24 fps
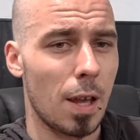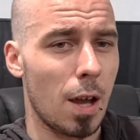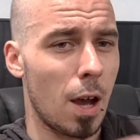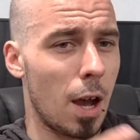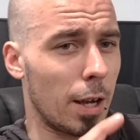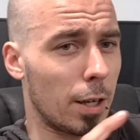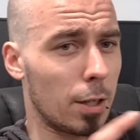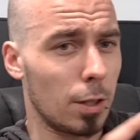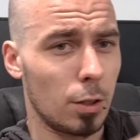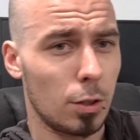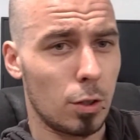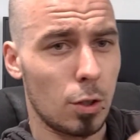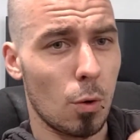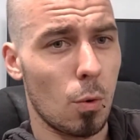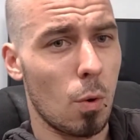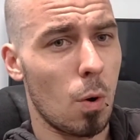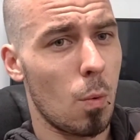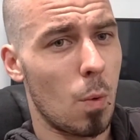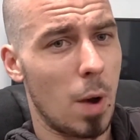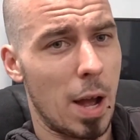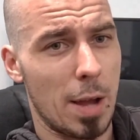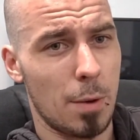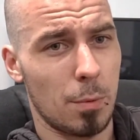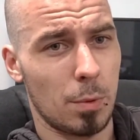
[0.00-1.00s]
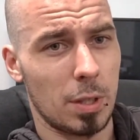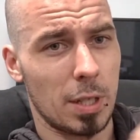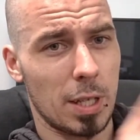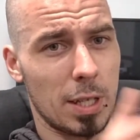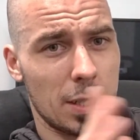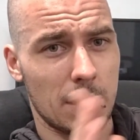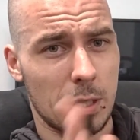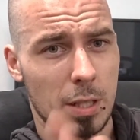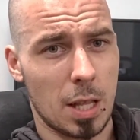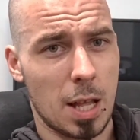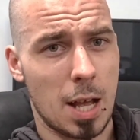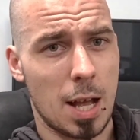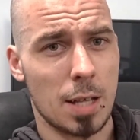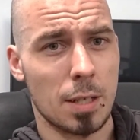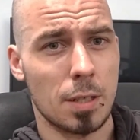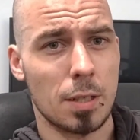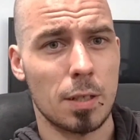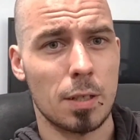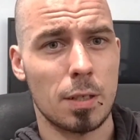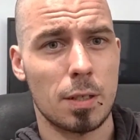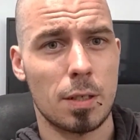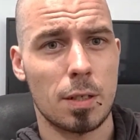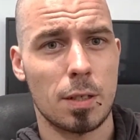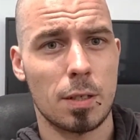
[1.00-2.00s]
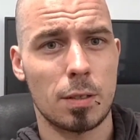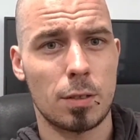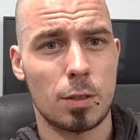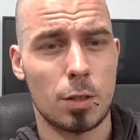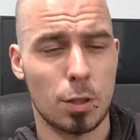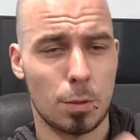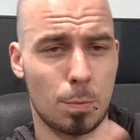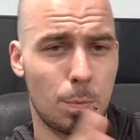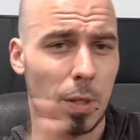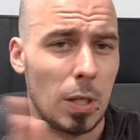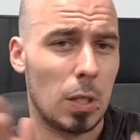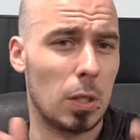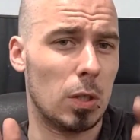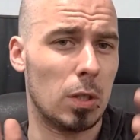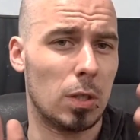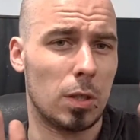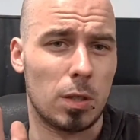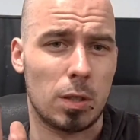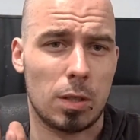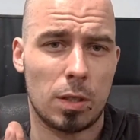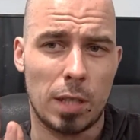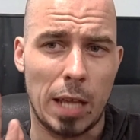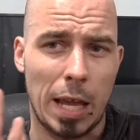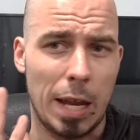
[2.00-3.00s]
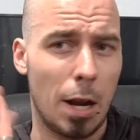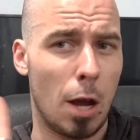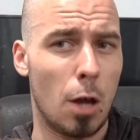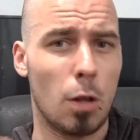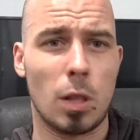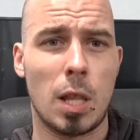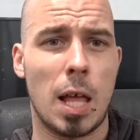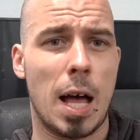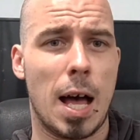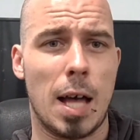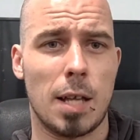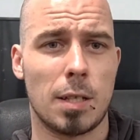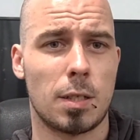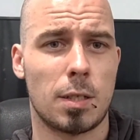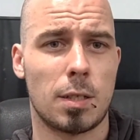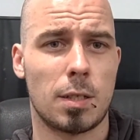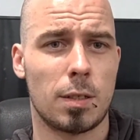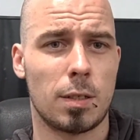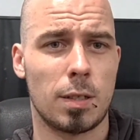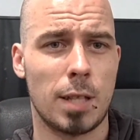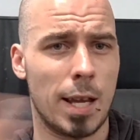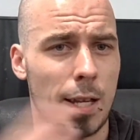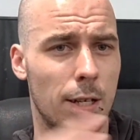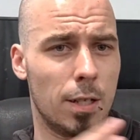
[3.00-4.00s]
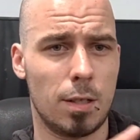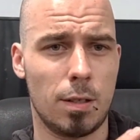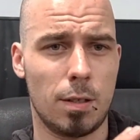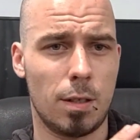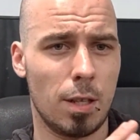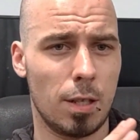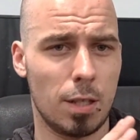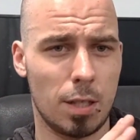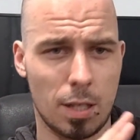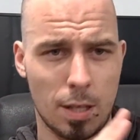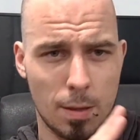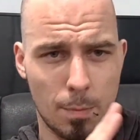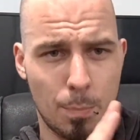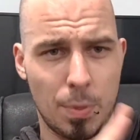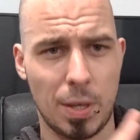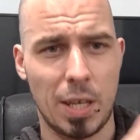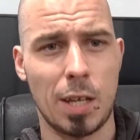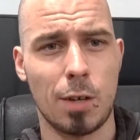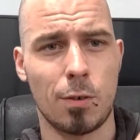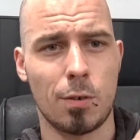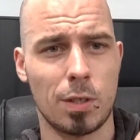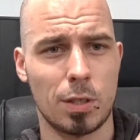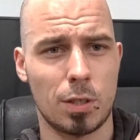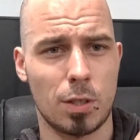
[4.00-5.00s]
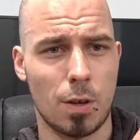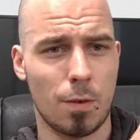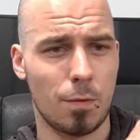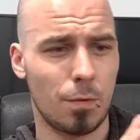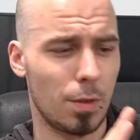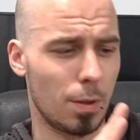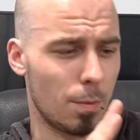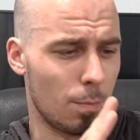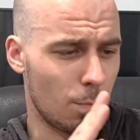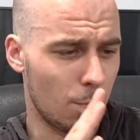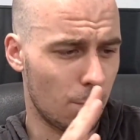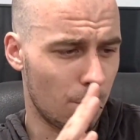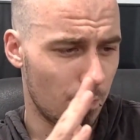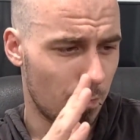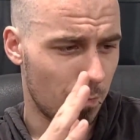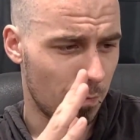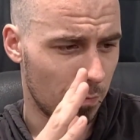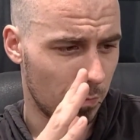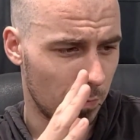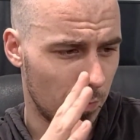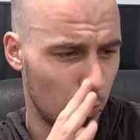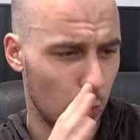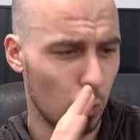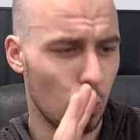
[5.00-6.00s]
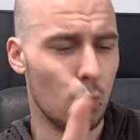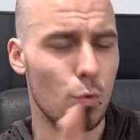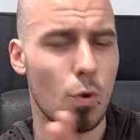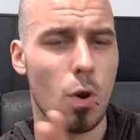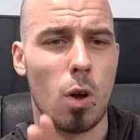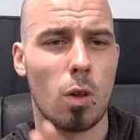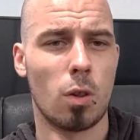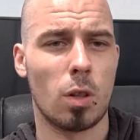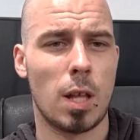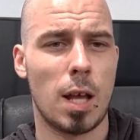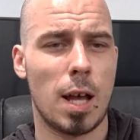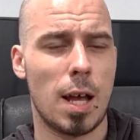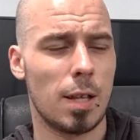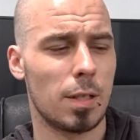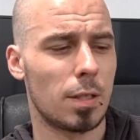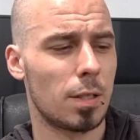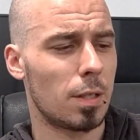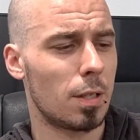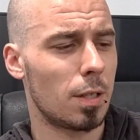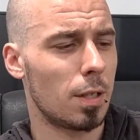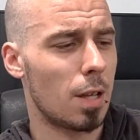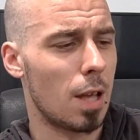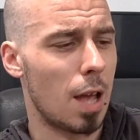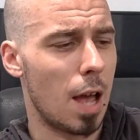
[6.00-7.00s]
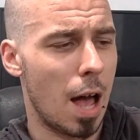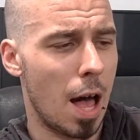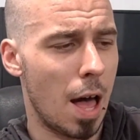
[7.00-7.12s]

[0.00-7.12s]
I could do away with these glasses just because they don't last. The appearance of them do not last.